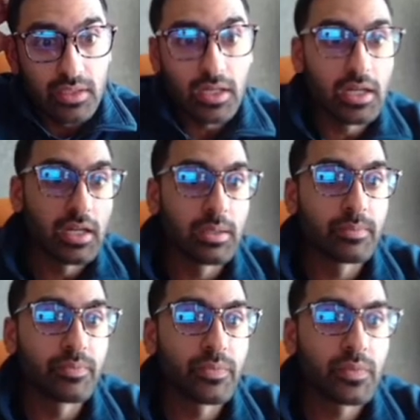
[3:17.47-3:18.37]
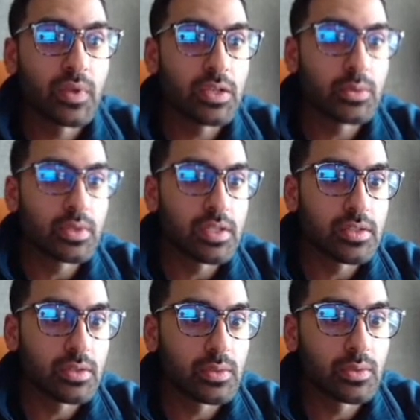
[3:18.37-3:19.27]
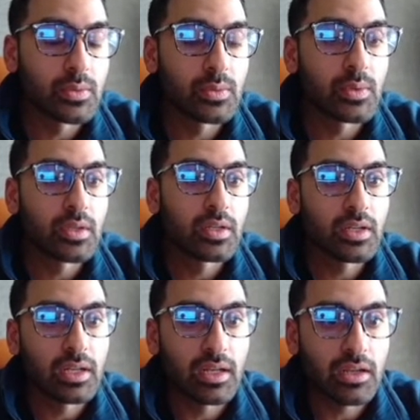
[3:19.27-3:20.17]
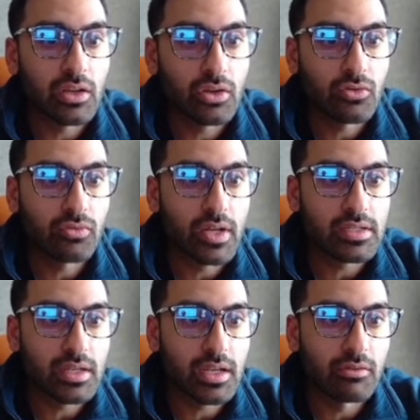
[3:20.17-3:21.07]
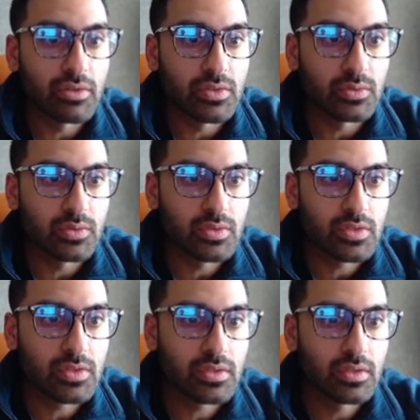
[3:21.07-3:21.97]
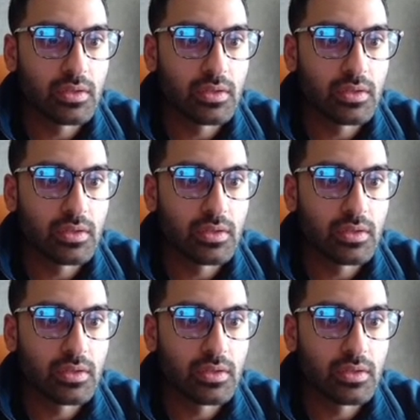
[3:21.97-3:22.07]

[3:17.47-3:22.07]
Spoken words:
Then you'll need to click create a resource.